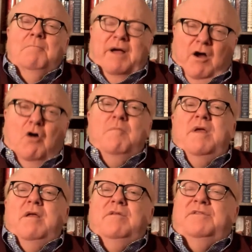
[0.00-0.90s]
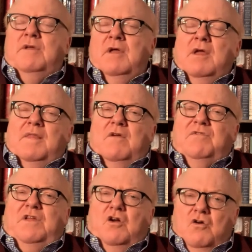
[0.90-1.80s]
by all means,
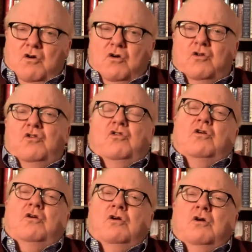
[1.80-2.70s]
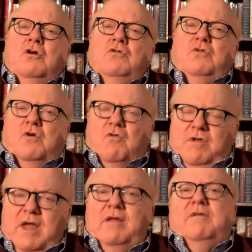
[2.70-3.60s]
there's the urge to
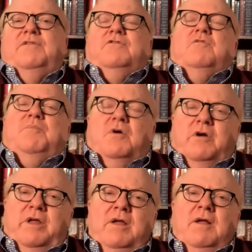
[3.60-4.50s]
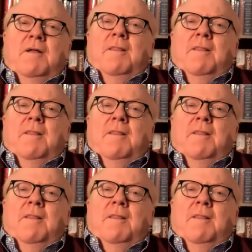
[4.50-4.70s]
create such a party.